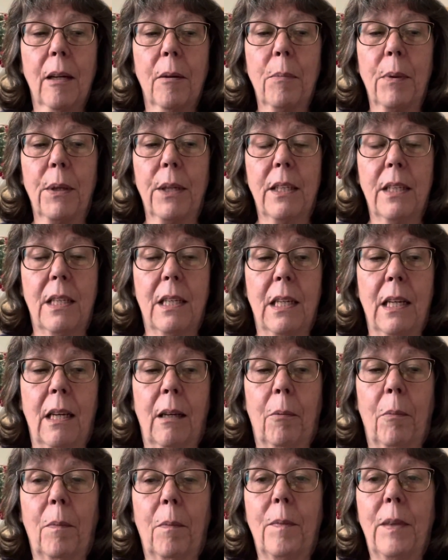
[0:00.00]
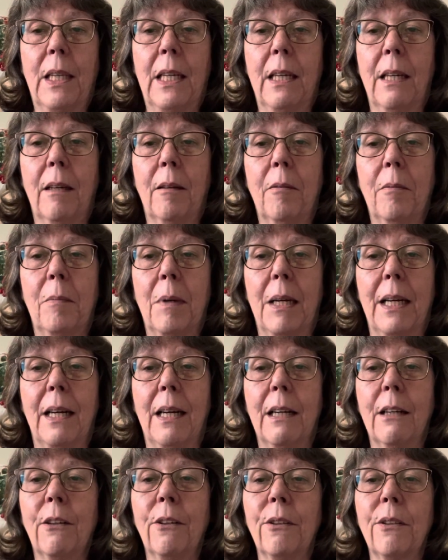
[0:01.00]
But yeah, my
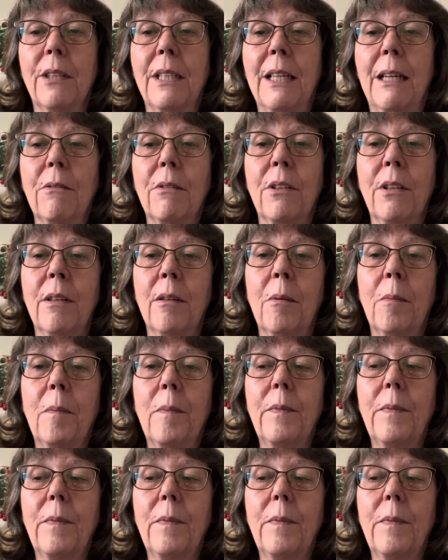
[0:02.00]
heart goes out to them.